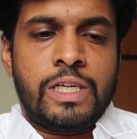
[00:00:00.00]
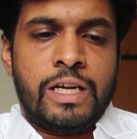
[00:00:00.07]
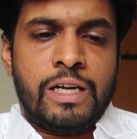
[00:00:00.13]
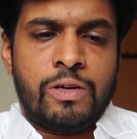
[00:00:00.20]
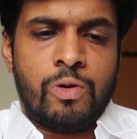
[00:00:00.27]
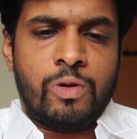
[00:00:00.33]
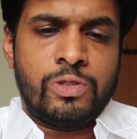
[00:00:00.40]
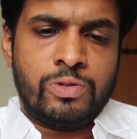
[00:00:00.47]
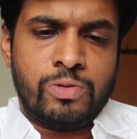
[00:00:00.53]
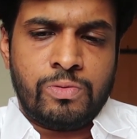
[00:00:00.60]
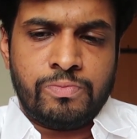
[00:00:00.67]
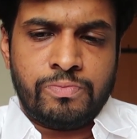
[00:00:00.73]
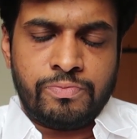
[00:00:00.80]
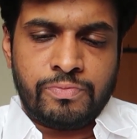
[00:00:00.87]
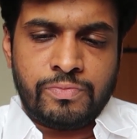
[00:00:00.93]
And
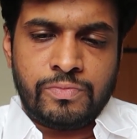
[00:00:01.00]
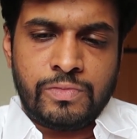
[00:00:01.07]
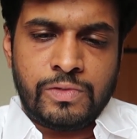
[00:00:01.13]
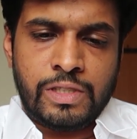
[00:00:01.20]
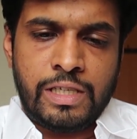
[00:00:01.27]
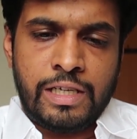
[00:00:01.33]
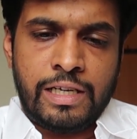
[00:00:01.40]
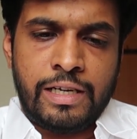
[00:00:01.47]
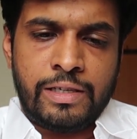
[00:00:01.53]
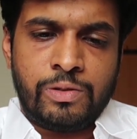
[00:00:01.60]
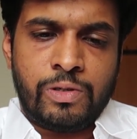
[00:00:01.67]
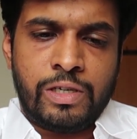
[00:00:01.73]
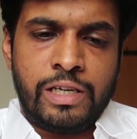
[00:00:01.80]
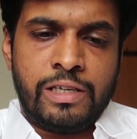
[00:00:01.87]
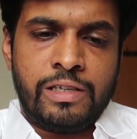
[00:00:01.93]
also, I like
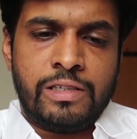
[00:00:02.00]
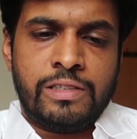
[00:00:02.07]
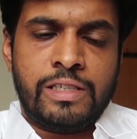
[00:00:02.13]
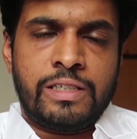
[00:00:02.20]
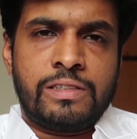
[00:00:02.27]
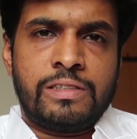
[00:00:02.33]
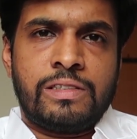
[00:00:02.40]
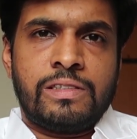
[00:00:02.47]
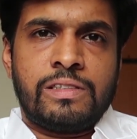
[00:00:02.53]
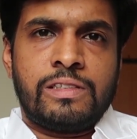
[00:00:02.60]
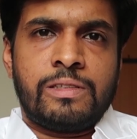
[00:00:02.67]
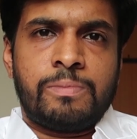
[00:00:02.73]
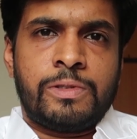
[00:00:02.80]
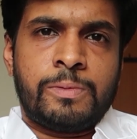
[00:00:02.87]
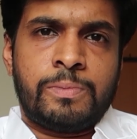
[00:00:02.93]
to clear that
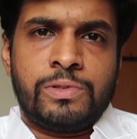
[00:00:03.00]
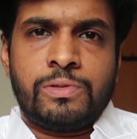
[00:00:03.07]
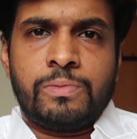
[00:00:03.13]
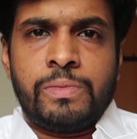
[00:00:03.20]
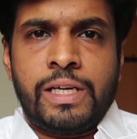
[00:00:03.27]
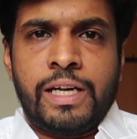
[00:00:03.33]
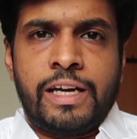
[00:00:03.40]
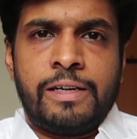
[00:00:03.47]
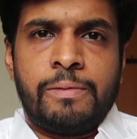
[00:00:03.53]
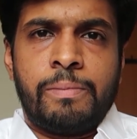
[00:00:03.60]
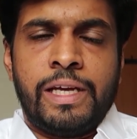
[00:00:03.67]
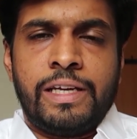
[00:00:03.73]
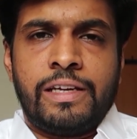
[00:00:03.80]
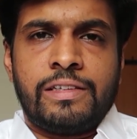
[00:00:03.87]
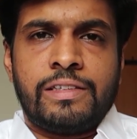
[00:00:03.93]
the purpose behind
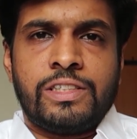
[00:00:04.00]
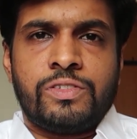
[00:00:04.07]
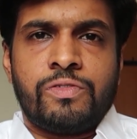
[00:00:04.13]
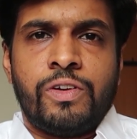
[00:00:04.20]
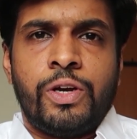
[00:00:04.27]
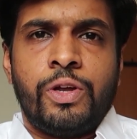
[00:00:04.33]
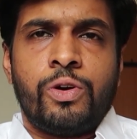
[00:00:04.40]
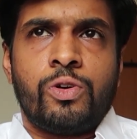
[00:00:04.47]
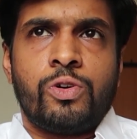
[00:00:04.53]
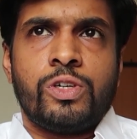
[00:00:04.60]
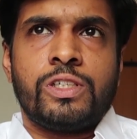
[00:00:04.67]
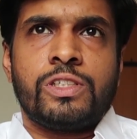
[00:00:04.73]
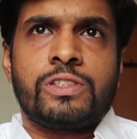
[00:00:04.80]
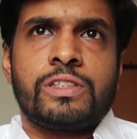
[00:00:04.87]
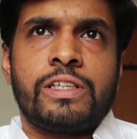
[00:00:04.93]
making this video
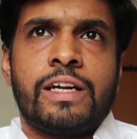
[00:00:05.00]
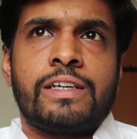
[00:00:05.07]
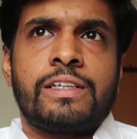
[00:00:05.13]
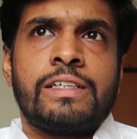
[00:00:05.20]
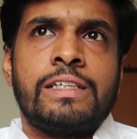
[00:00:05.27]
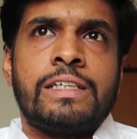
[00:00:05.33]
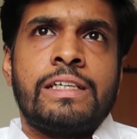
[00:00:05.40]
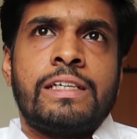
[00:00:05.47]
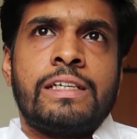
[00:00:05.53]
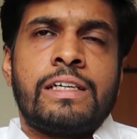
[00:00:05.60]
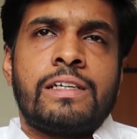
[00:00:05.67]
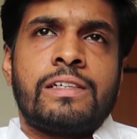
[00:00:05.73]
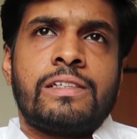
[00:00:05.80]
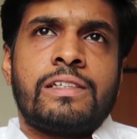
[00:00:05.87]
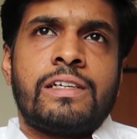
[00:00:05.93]
is that
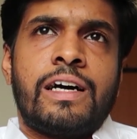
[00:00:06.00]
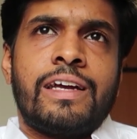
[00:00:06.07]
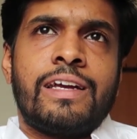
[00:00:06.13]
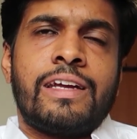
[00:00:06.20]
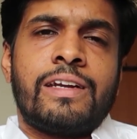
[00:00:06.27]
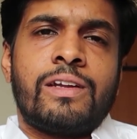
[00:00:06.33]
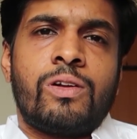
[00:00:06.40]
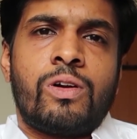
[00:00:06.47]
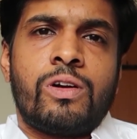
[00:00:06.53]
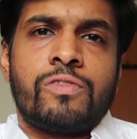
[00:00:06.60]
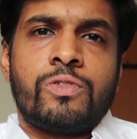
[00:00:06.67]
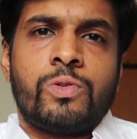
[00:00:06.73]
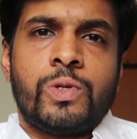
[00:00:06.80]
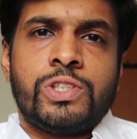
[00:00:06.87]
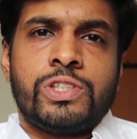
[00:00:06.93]
I get a lot
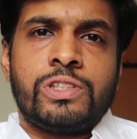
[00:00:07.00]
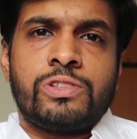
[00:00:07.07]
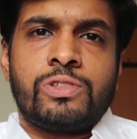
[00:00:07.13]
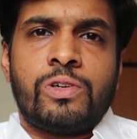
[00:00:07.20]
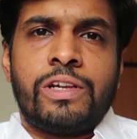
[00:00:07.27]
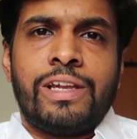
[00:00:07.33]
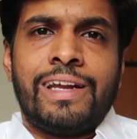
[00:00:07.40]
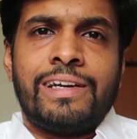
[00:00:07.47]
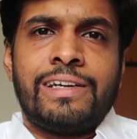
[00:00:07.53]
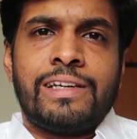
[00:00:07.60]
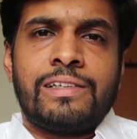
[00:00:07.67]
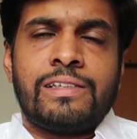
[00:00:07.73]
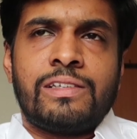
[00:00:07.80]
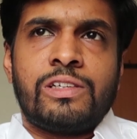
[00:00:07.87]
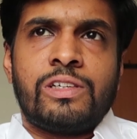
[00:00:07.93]
of questions on
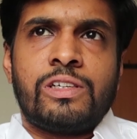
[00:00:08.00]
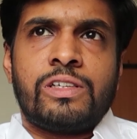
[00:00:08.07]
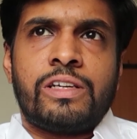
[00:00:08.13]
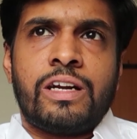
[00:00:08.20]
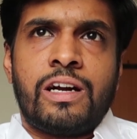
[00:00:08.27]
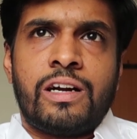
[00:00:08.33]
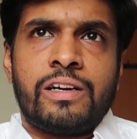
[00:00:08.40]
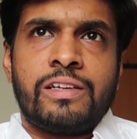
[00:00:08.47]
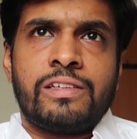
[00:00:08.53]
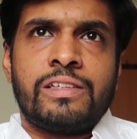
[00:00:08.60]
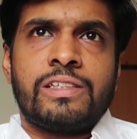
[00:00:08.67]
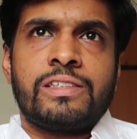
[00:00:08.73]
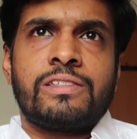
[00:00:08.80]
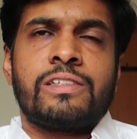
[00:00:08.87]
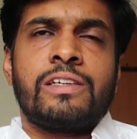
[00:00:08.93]
LinkedIn regarding
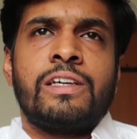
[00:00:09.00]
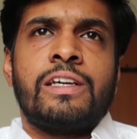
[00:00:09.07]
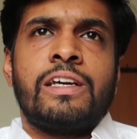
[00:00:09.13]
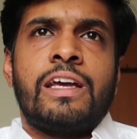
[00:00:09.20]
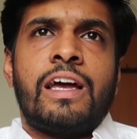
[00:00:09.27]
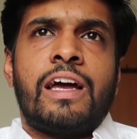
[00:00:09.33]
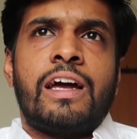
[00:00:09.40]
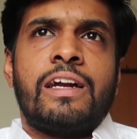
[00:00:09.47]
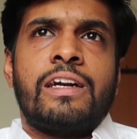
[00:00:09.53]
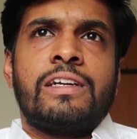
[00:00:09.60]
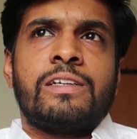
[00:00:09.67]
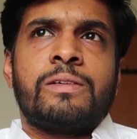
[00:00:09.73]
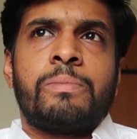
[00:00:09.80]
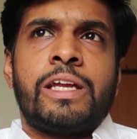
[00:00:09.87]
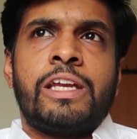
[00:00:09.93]
this, and
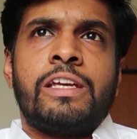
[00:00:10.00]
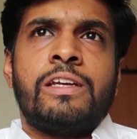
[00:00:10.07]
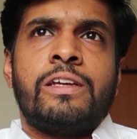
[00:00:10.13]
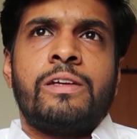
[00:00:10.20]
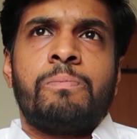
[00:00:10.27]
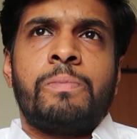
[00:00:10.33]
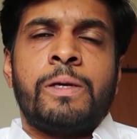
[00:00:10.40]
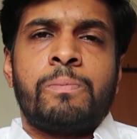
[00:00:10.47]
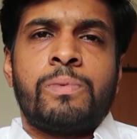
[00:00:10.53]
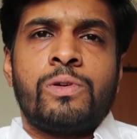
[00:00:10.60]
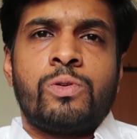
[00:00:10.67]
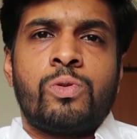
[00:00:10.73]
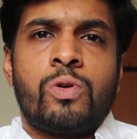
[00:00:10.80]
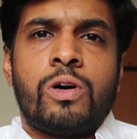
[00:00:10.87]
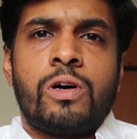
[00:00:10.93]
many people
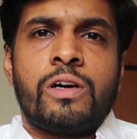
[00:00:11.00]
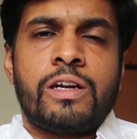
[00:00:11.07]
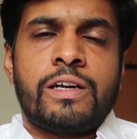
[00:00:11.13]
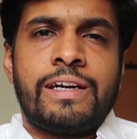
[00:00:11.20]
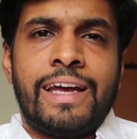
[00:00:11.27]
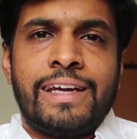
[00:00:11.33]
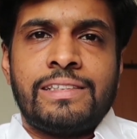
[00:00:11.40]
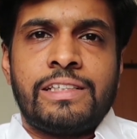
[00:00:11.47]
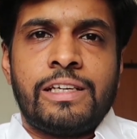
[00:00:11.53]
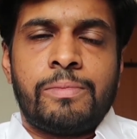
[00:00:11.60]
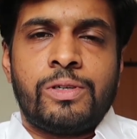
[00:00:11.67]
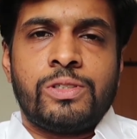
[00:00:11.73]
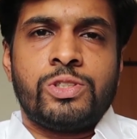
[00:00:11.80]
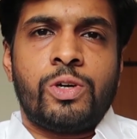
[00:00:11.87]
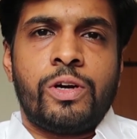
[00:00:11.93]
who are dicey
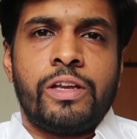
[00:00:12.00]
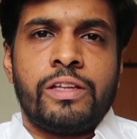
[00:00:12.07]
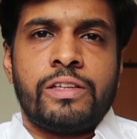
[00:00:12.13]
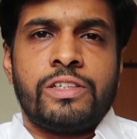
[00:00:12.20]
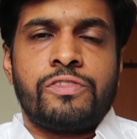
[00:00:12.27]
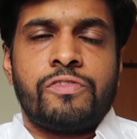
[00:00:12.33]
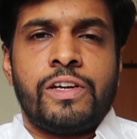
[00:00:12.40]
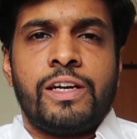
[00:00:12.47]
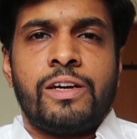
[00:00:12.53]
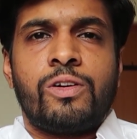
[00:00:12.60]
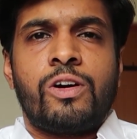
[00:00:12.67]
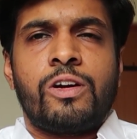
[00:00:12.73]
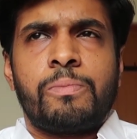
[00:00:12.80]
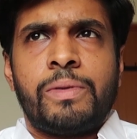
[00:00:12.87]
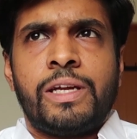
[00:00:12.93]
about joining this
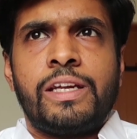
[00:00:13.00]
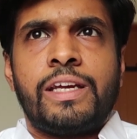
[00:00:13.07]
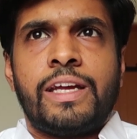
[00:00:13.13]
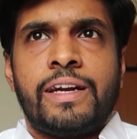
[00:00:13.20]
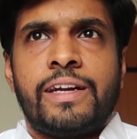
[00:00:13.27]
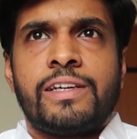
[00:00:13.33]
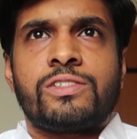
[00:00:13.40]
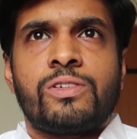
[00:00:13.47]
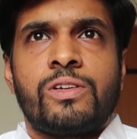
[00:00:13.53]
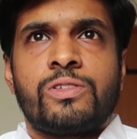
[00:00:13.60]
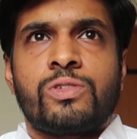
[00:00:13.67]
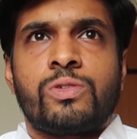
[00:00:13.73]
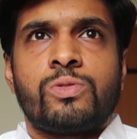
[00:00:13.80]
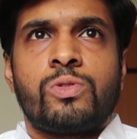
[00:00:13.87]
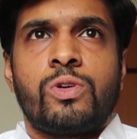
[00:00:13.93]
field, or many cadets
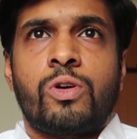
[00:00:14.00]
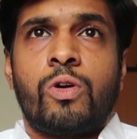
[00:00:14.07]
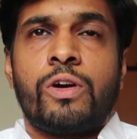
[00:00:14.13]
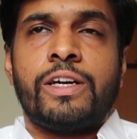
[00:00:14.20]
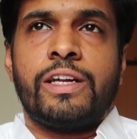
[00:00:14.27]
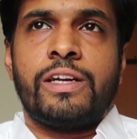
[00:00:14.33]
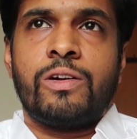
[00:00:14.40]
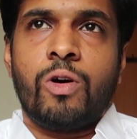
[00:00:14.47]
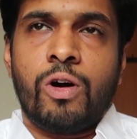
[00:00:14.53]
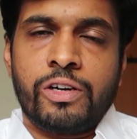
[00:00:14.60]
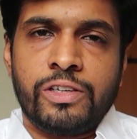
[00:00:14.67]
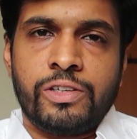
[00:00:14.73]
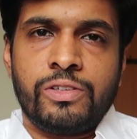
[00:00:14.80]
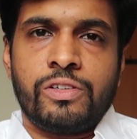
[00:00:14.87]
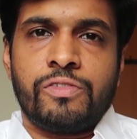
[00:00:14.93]
also who are already got
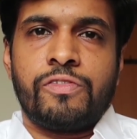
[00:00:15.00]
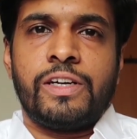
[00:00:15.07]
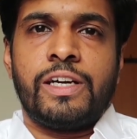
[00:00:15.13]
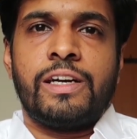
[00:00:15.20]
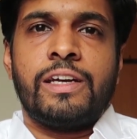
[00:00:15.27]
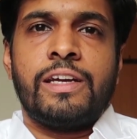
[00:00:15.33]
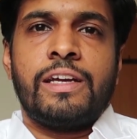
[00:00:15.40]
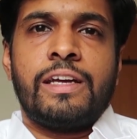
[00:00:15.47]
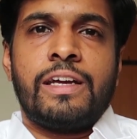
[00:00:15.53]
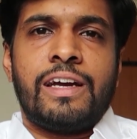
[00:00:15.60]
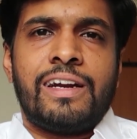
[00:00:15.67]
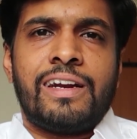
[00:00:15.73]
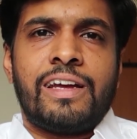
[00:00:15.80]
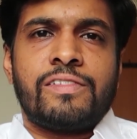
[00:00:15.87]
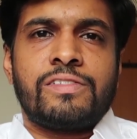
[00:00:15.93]
into the field
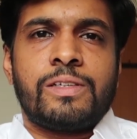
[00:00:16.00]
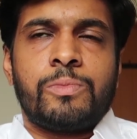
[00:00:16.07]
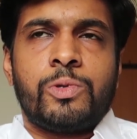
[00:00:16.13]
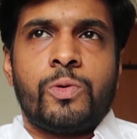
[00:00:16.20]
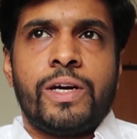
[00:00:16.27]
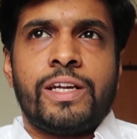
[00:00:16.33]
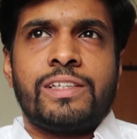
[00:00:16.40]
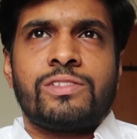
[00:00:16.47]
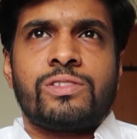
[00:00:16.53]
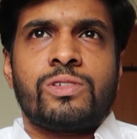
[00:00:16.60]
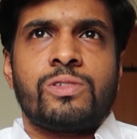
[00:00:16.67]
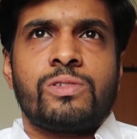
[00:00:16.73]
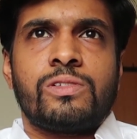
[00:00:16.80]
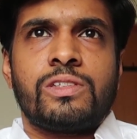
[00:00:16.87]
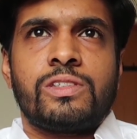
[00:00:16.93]
and have some queries.
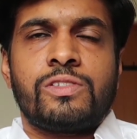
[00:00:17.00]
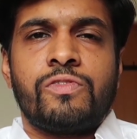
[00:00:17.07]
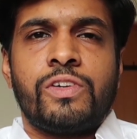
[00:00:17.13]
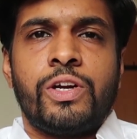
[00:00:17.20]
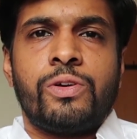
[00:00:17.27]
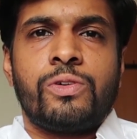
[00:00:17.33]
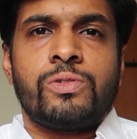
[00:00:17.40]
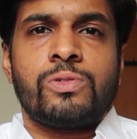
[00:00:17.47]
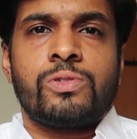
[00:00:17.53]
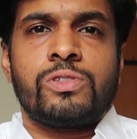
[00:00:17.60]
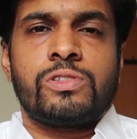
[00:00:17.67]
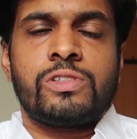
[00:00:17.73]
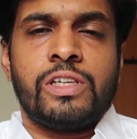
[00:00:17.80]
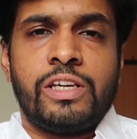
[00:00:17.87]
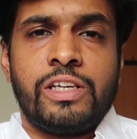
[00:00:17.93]
So this
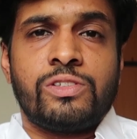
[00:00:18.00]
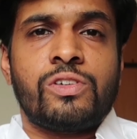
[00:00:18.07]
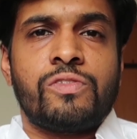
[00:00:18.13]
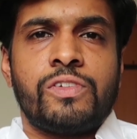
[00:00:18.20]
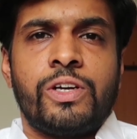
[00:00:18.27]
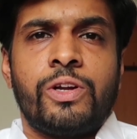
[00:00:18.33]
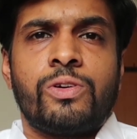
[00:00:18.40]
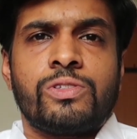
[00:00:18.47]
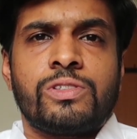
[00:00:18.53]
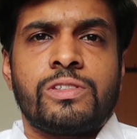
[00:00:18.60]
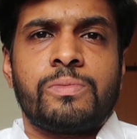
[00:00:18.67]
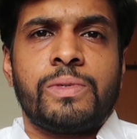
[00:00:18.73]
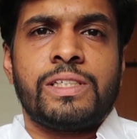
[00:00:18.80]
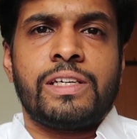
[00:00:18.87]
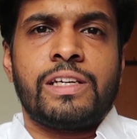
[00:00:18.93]
series of videos
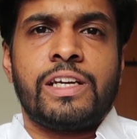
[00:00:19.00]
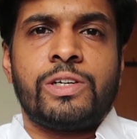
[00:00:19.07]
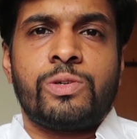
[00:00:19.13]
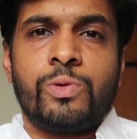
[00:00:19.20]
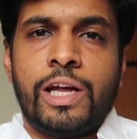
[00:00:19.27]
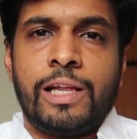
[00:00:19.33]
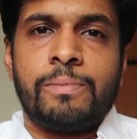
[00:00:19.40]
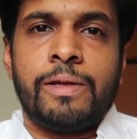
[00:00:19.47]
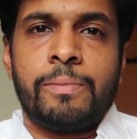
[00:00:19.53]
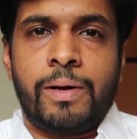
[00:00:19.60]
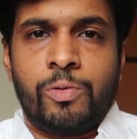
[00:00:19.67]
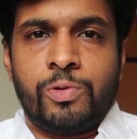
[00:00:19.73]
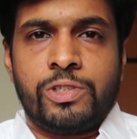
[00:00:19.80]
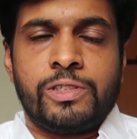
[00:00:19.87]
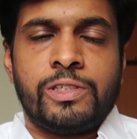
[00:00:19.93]
is basically to help them
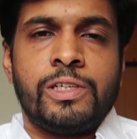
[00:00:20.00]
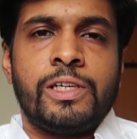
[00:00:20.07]
out.